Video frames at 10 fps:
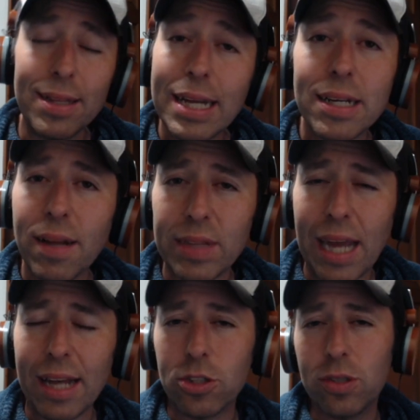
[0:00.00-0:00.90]
didn't have the
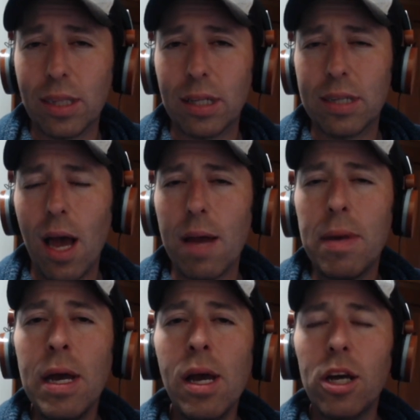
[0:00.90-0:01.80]
answers at the time
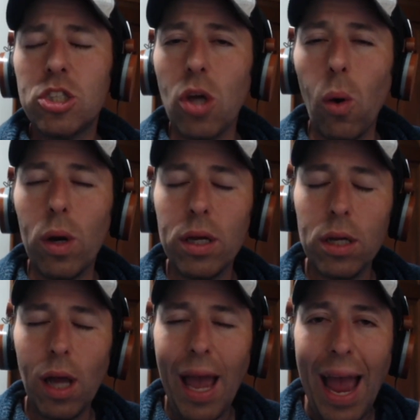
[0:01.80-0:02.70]
so
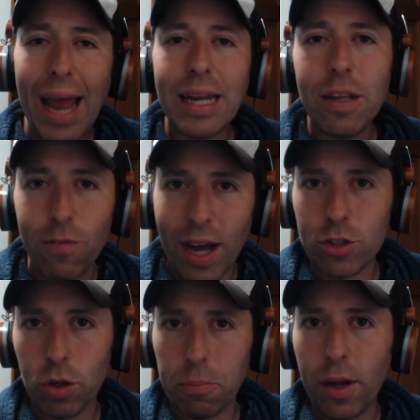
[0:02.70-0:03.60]
any
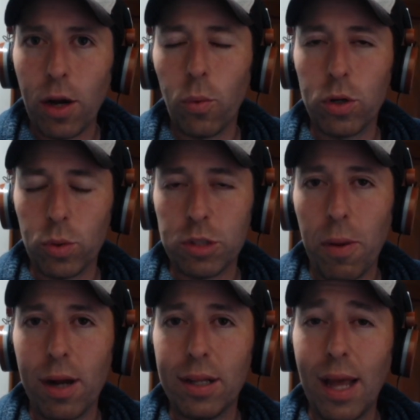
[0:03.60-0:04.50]
veteran player would have
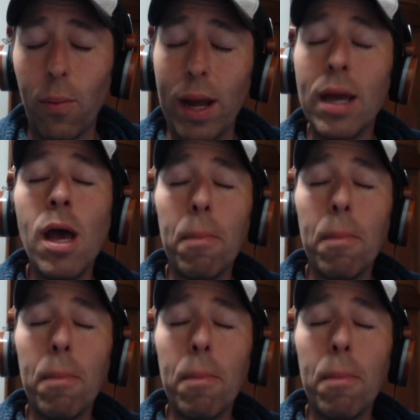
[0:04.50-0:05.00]
responded that way.